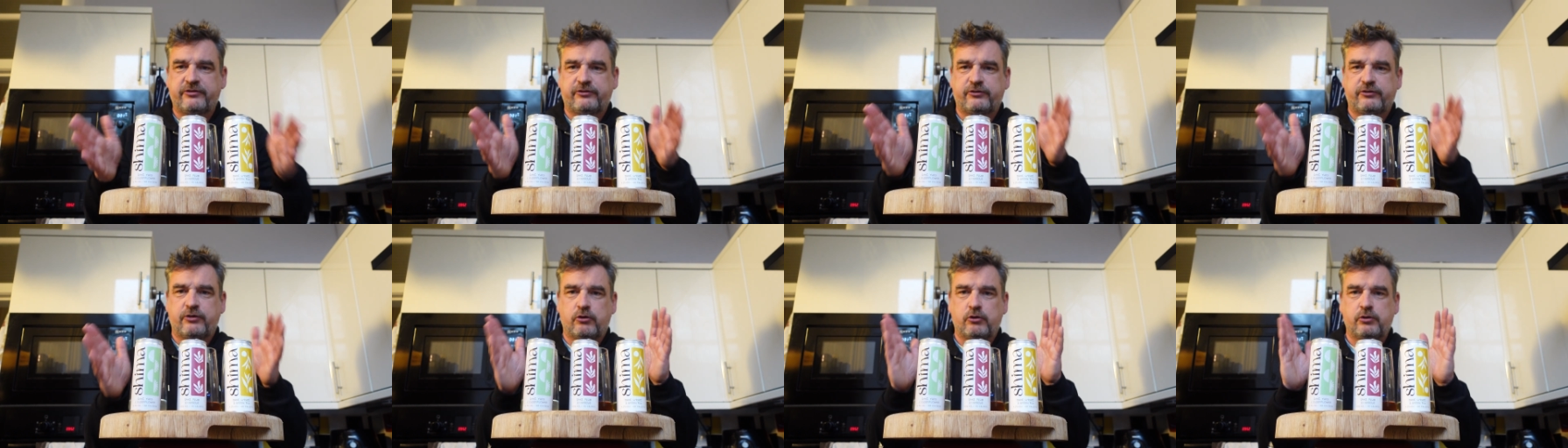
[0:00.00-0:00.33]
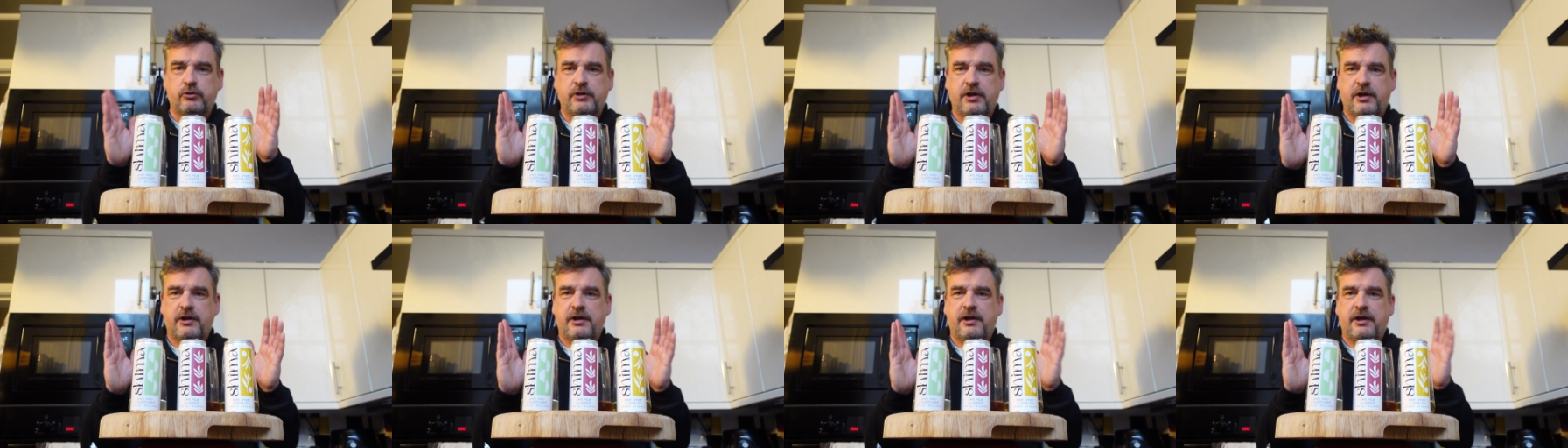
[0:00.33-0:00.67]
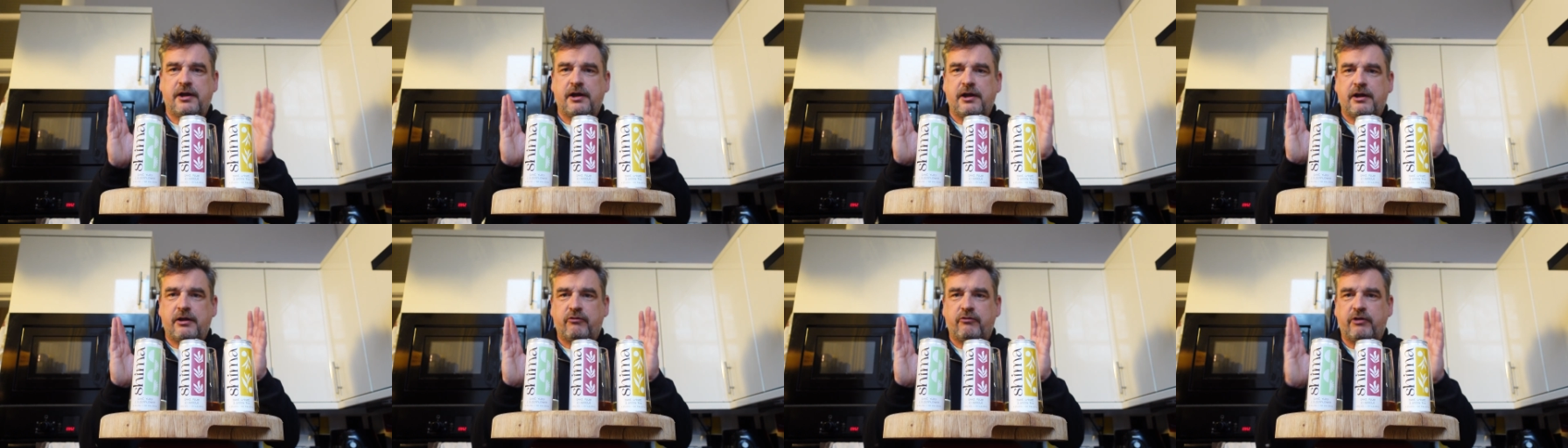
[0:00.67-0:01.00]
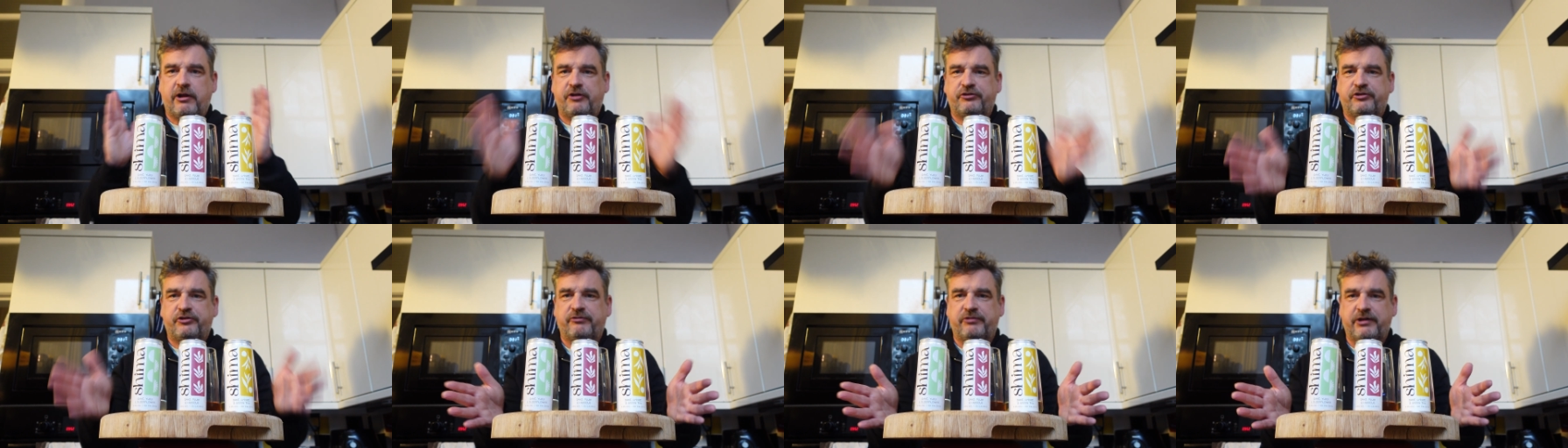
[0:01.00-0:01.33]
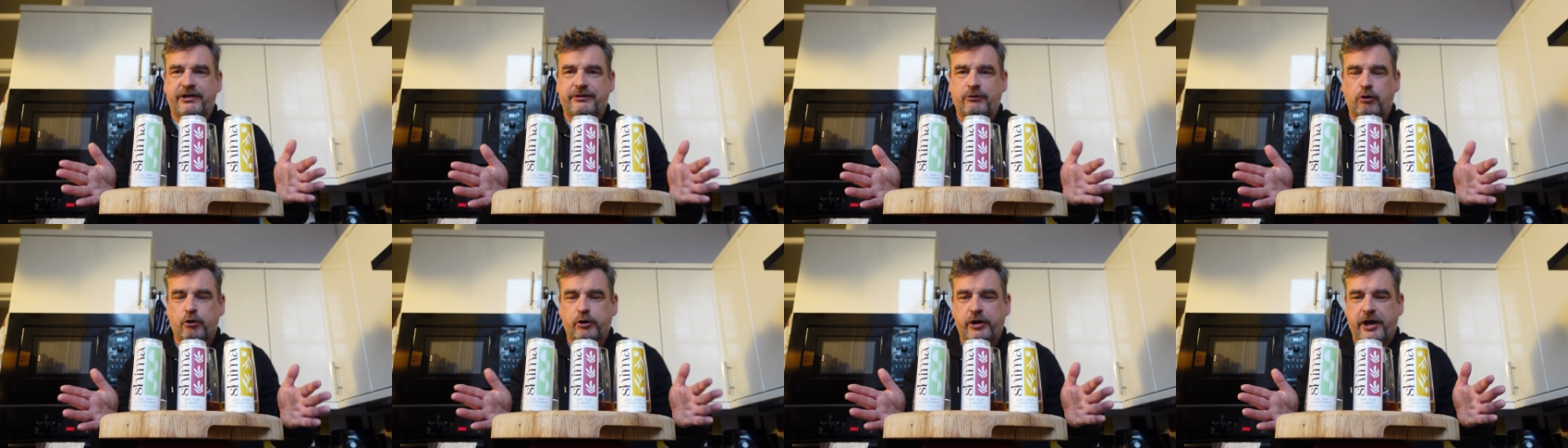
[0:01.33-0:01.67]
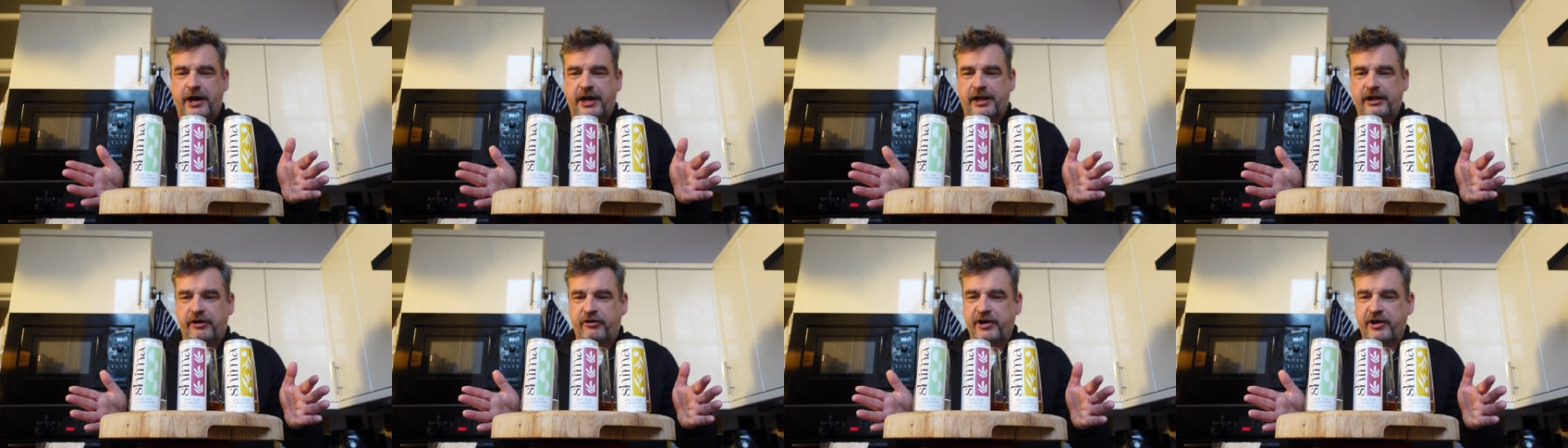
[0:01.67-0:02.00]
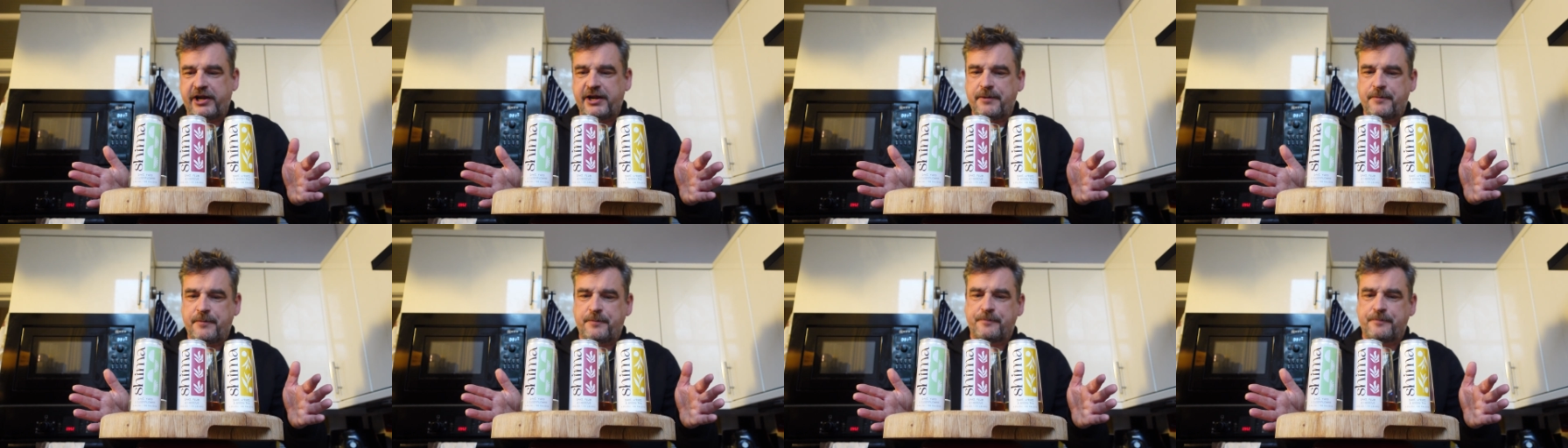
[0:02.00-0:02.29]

so relatively low calorie.